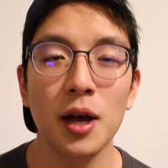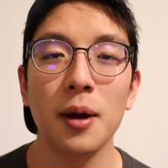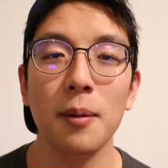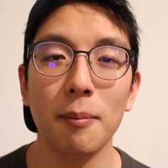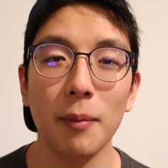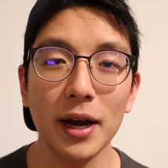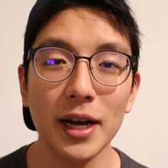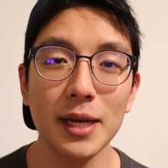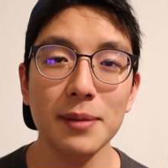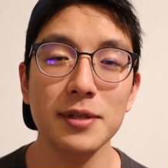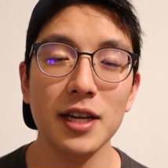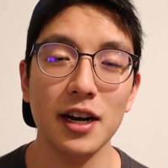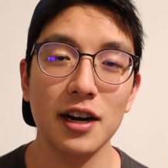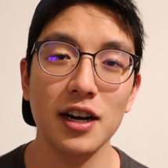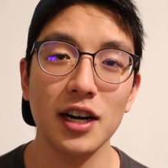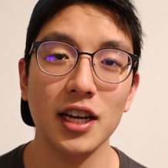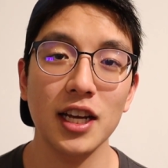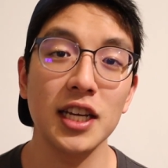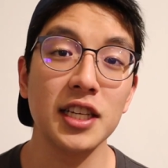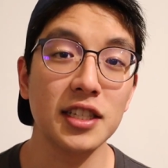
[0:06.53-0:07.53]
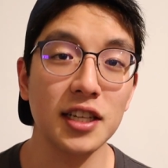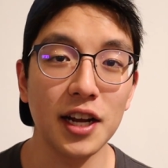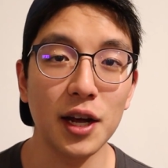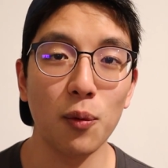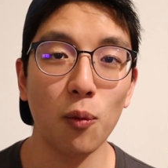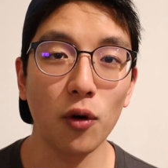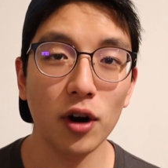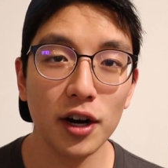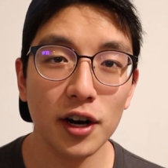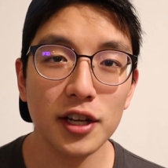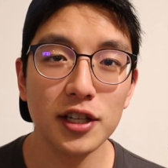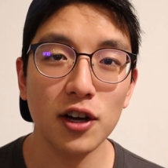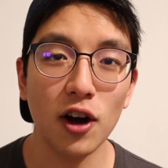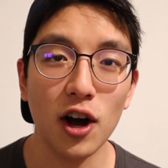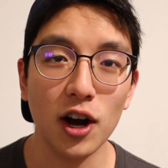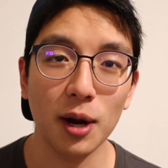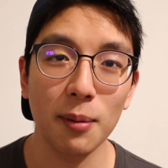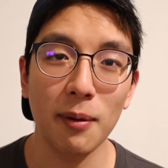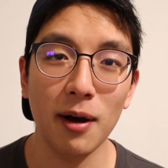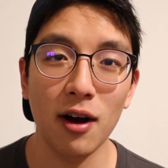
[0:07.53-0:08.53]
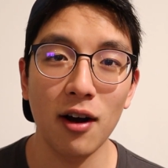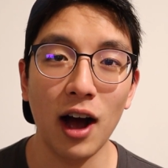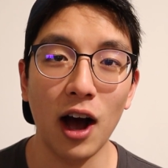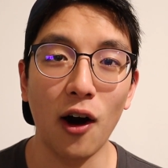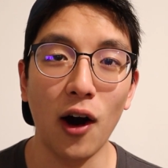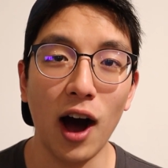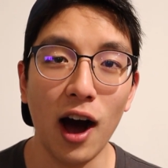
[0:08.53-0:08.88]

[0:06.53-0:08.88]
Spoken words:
My name's Eric and today we're going to talk about how